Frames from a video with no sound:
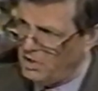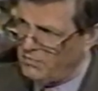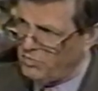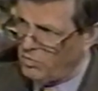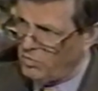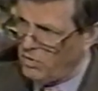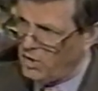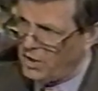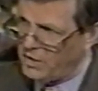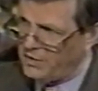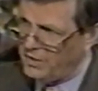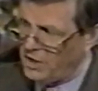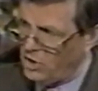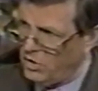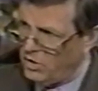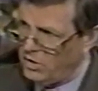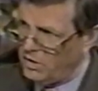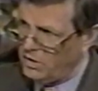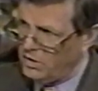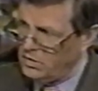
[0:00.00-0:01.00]
Hammurabi
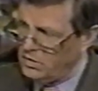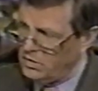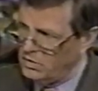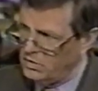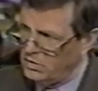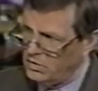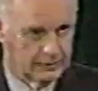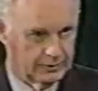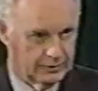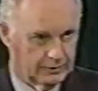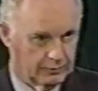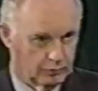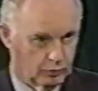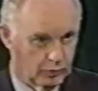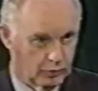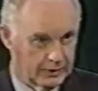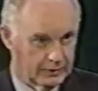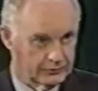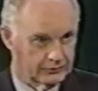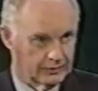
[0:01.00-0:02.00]
is on the west
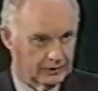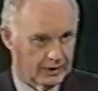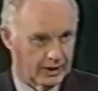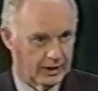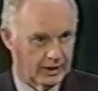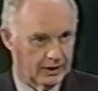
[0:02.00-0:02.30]
side.